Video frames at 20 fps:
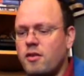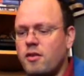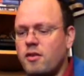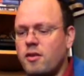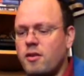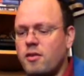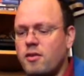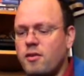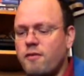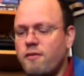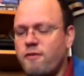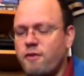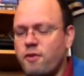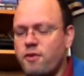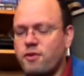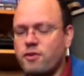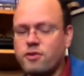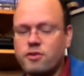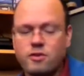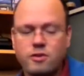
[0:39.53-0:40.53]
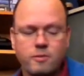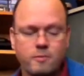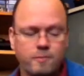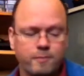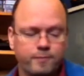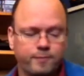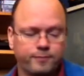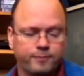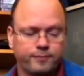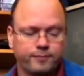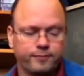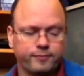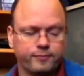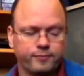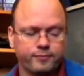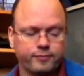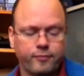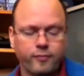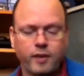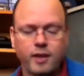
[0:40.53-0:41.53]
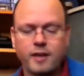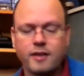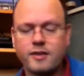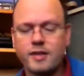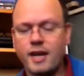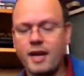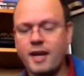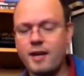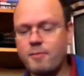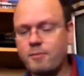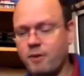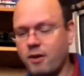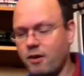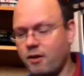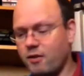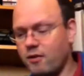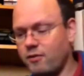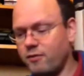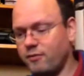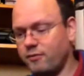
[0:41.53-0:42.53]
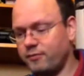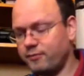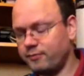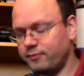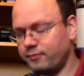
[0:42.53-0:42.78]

The first type of